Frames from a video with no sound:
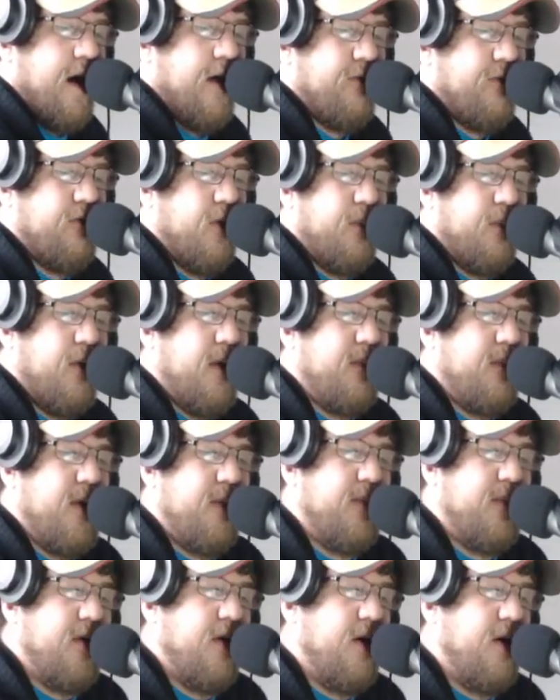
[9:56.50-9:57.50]
Full point
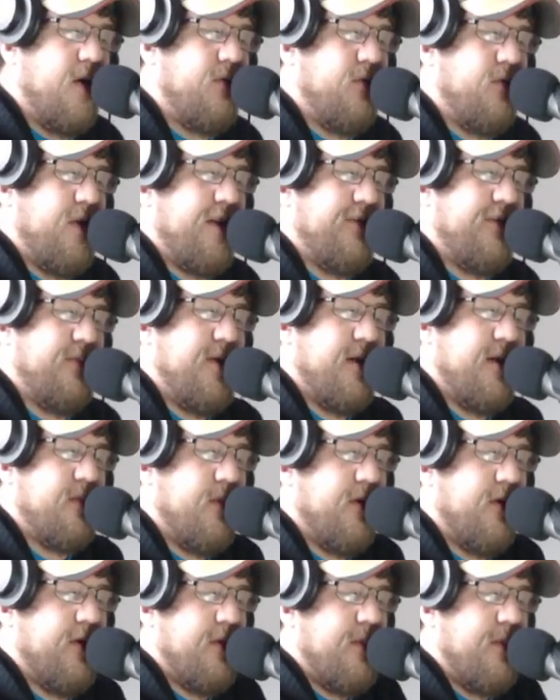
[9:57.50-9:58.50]
PPR, flex pick,
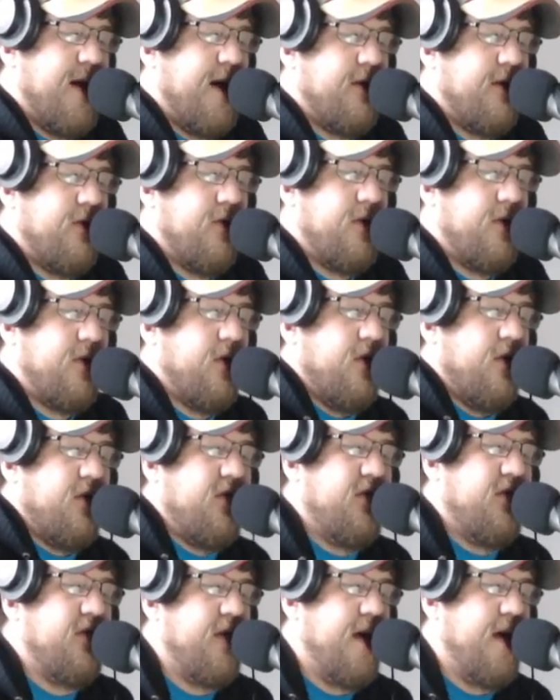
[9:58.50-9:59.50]
Marlon Mack or Curtis
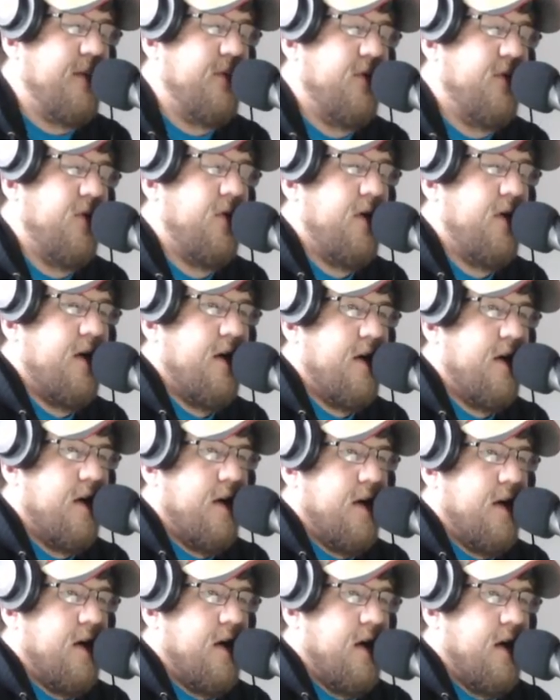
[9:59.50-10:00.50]
Samuel?
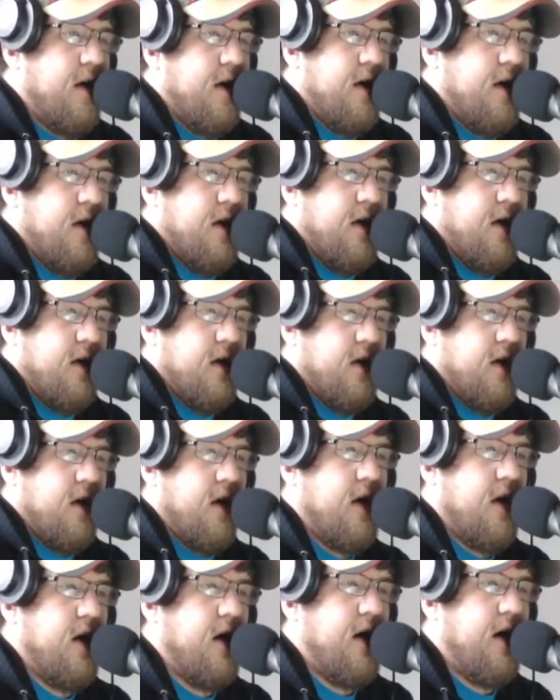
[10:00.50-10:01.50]

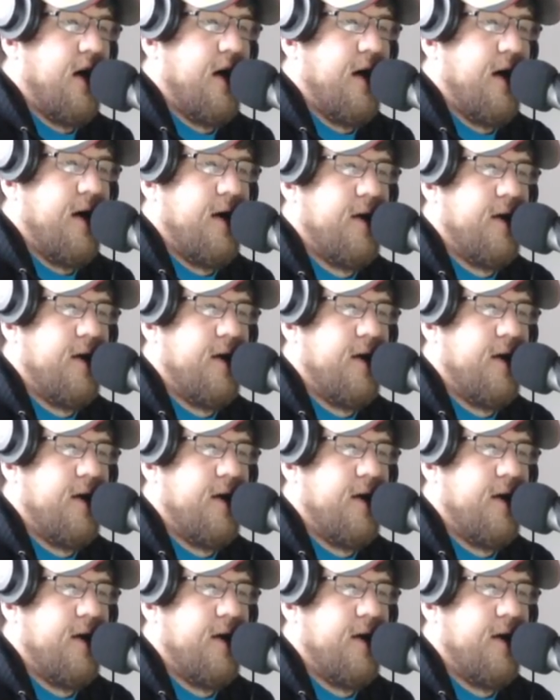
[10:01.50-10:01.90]
Probably